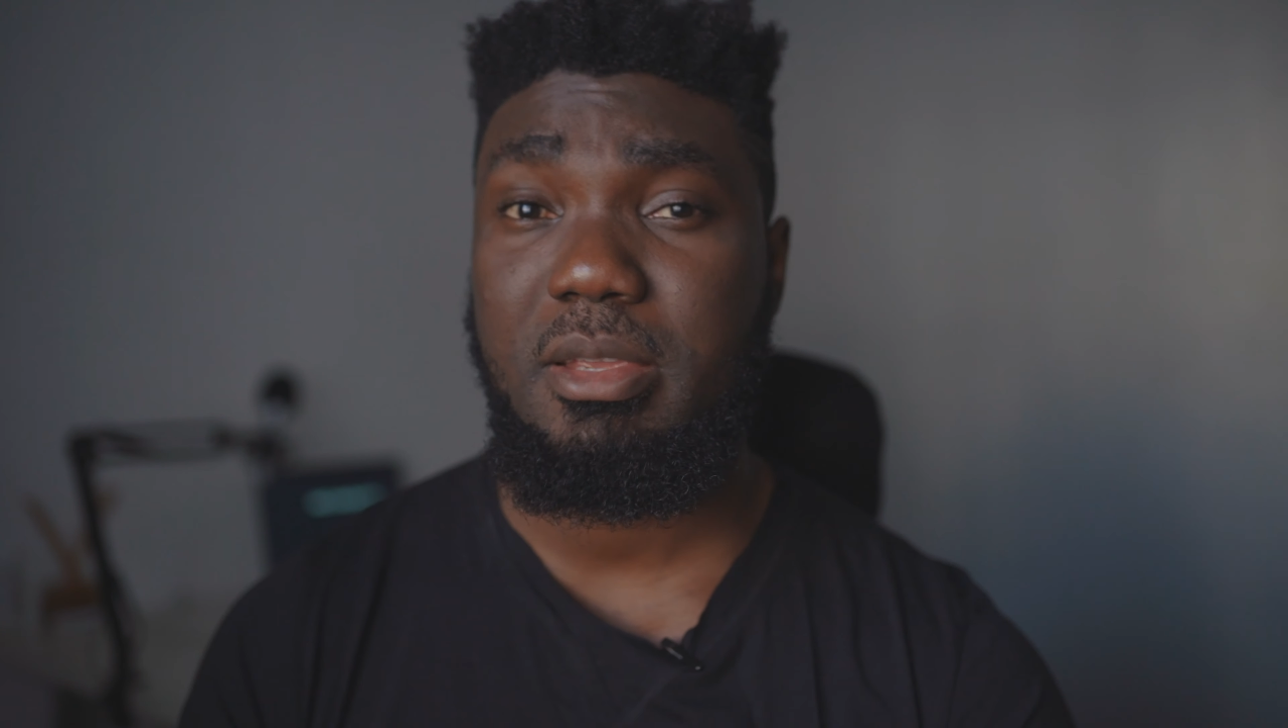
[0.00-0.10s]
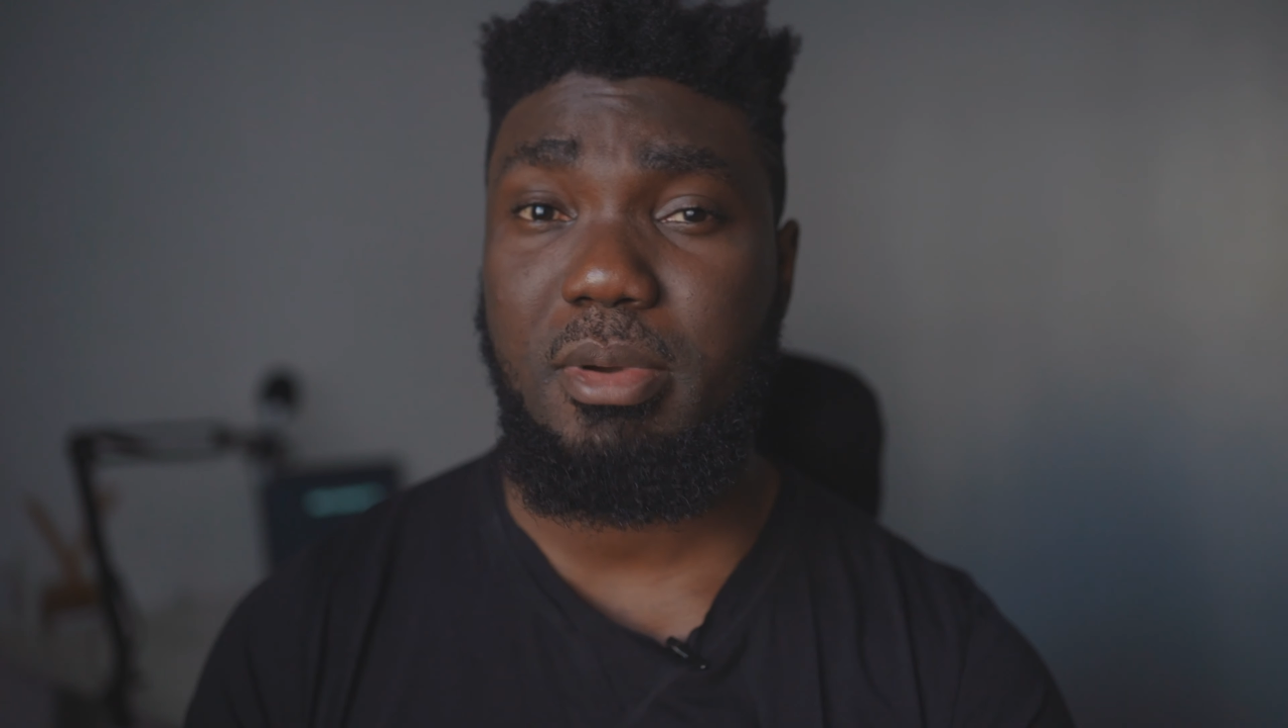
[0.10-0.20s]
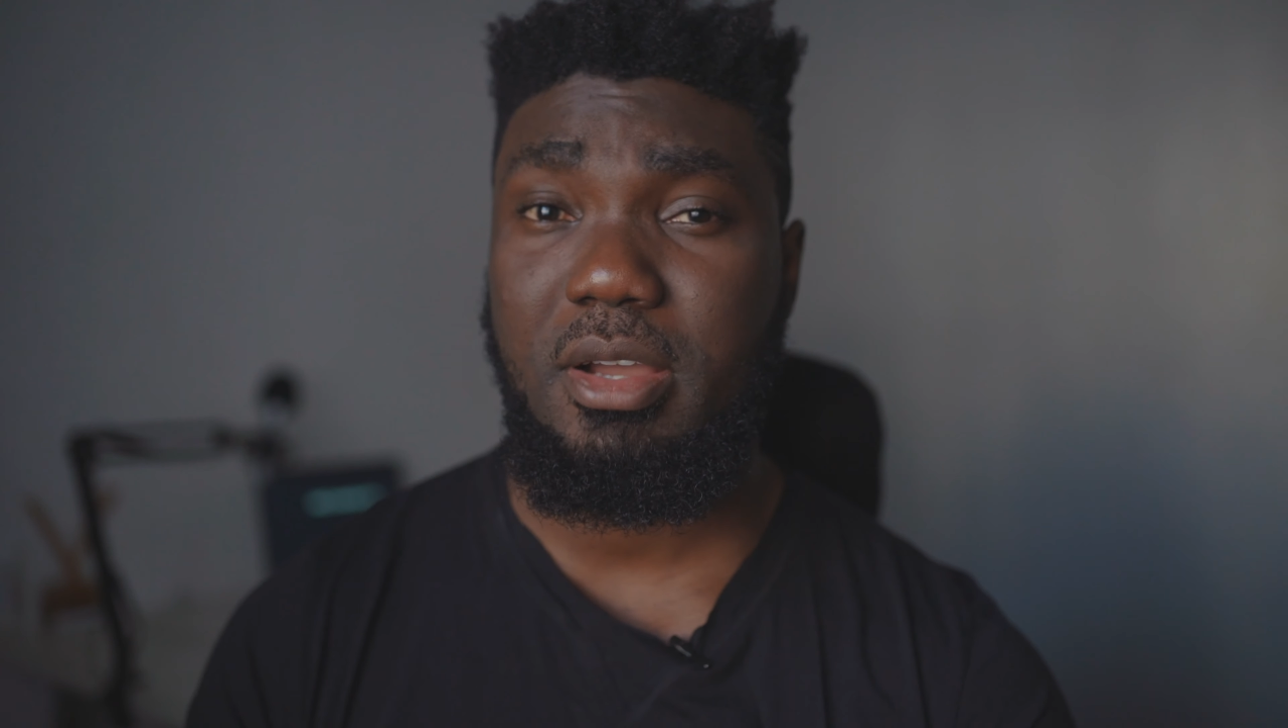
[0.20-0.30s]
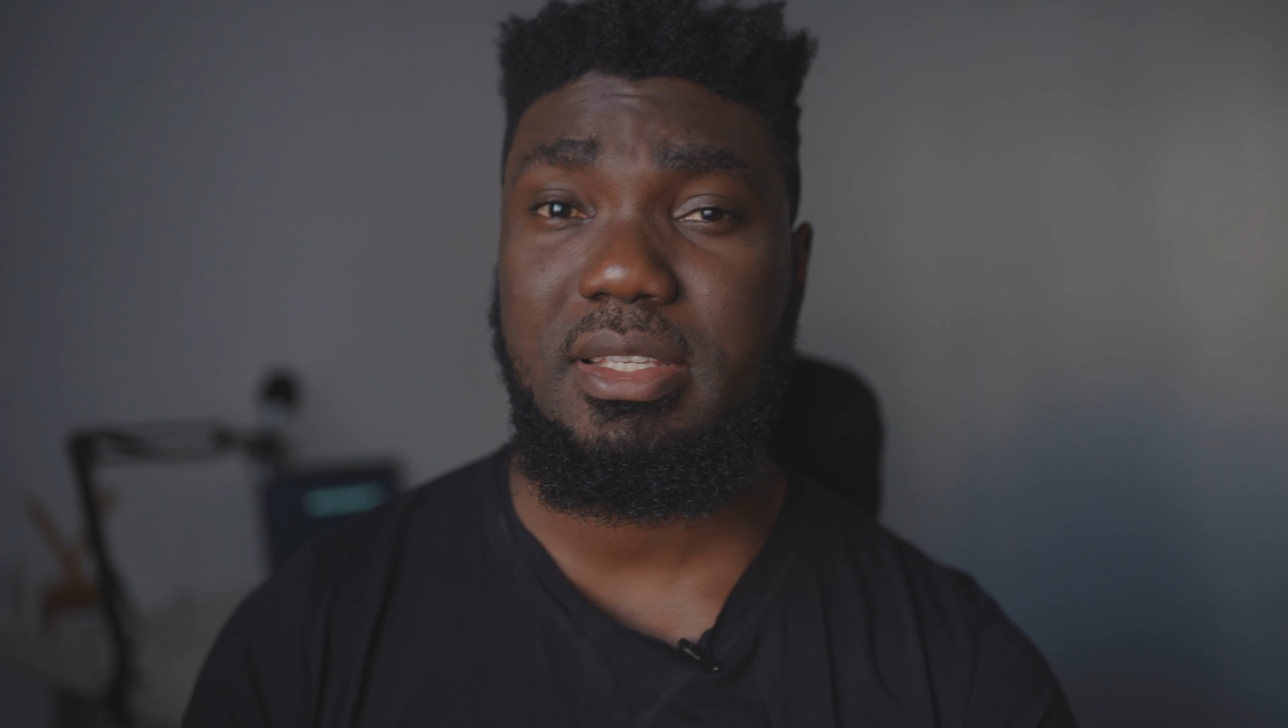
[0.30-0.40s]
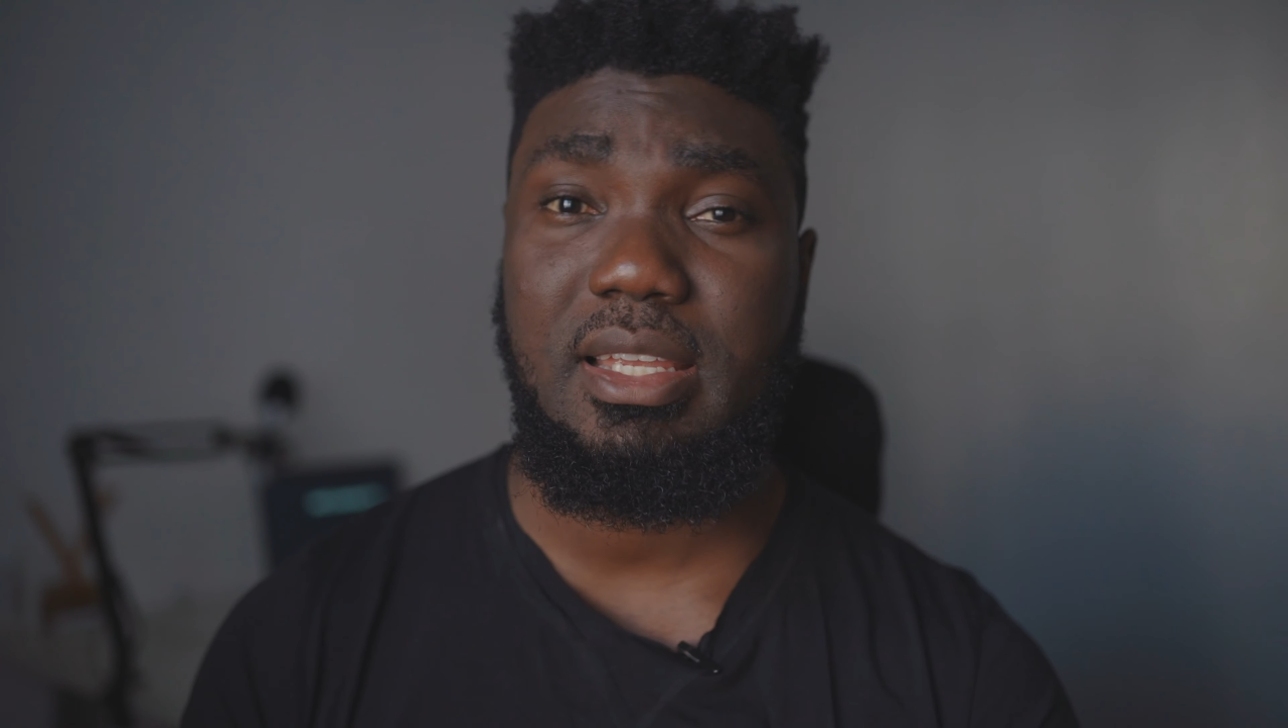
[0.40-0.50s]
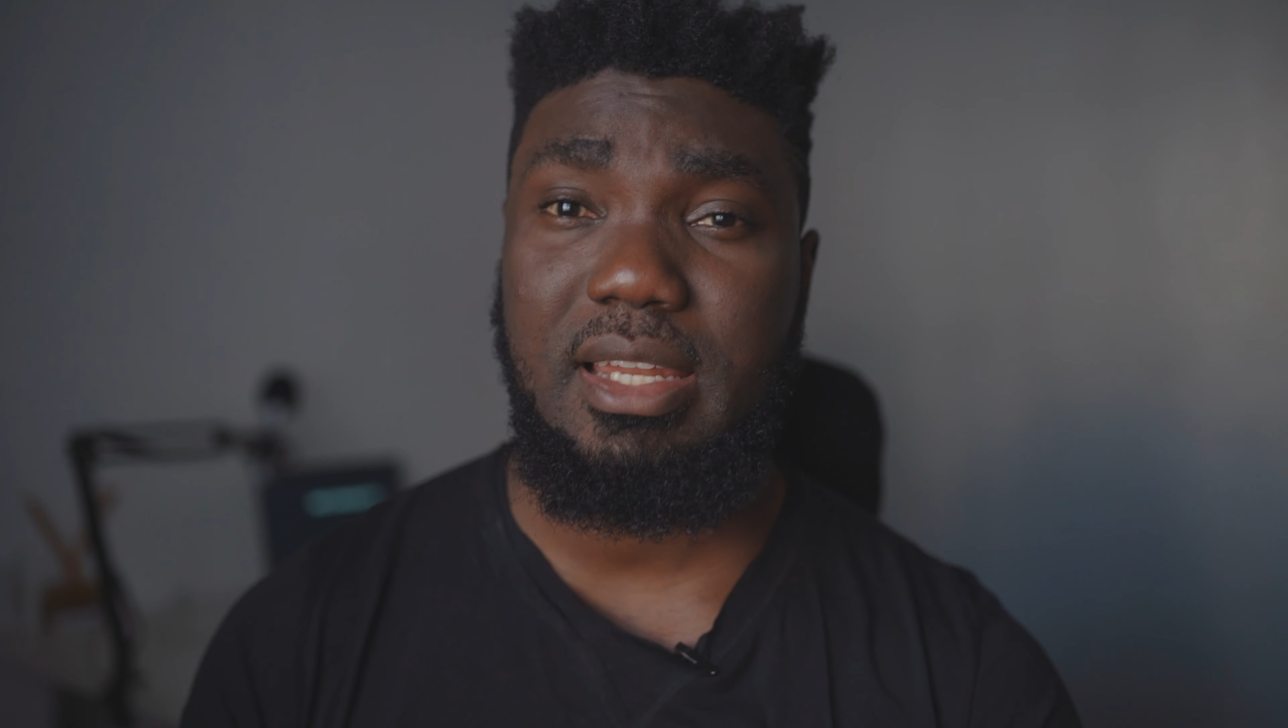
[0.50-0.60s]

but outside